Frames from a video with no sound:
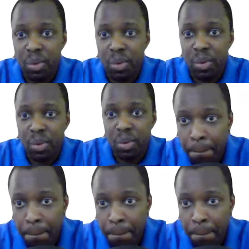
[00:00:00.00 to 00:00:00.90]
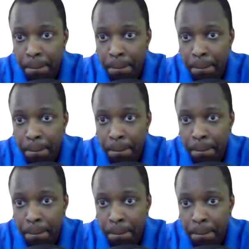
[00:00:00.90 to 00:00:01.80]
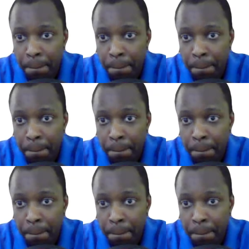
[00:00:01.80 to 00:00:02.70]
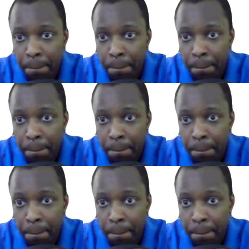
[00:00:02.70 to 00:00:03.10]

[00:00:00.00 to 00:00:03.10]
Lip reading: Nobody speaks.